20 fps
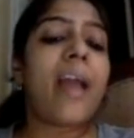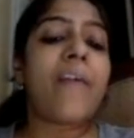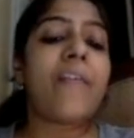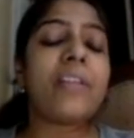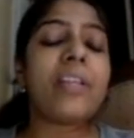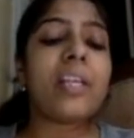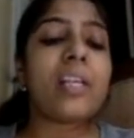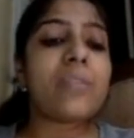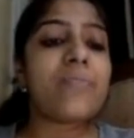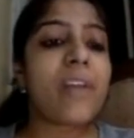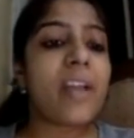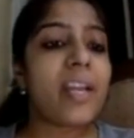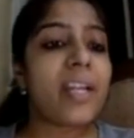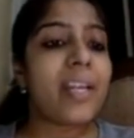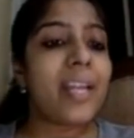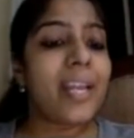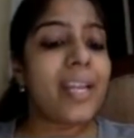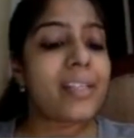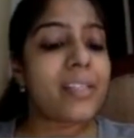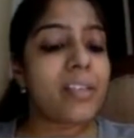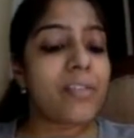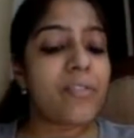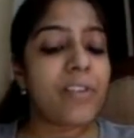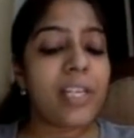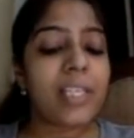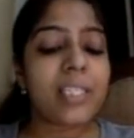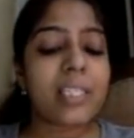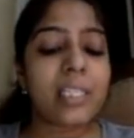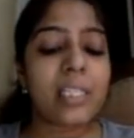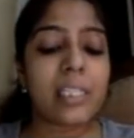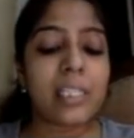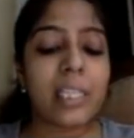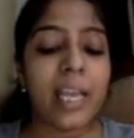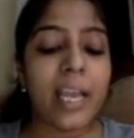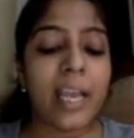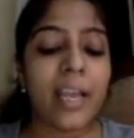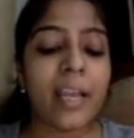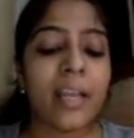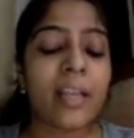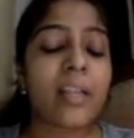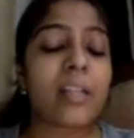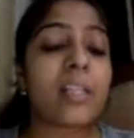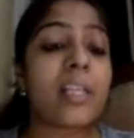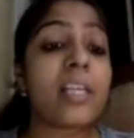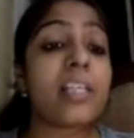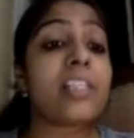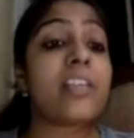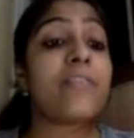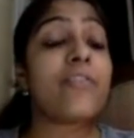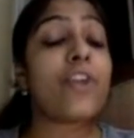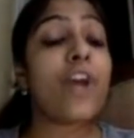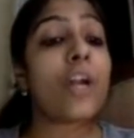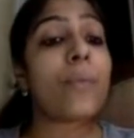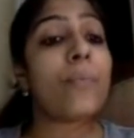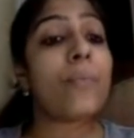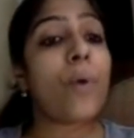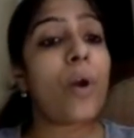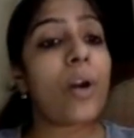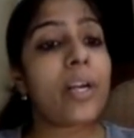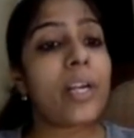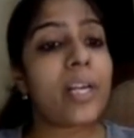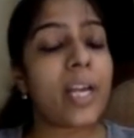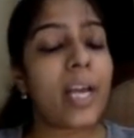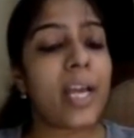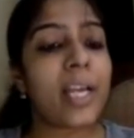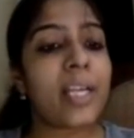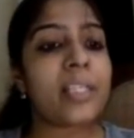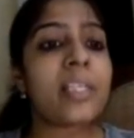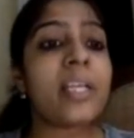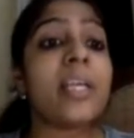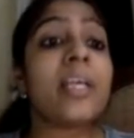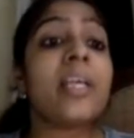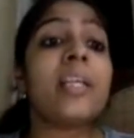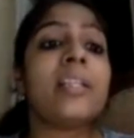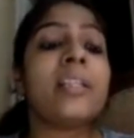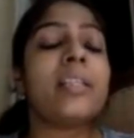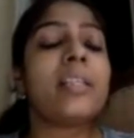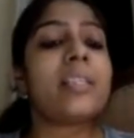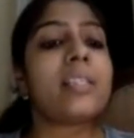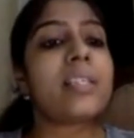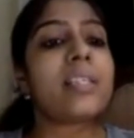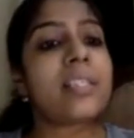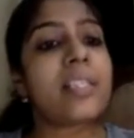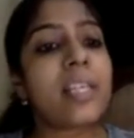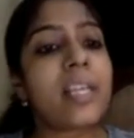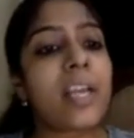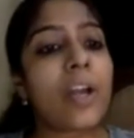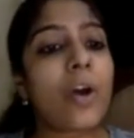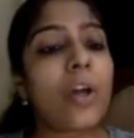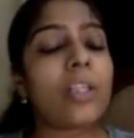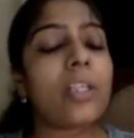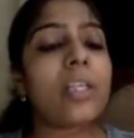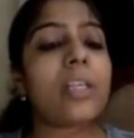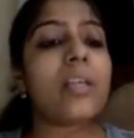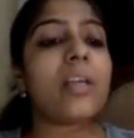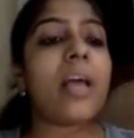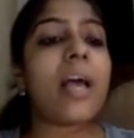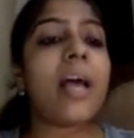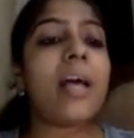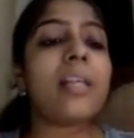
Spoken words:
and everything is very natively still there. Things have not modernized. The city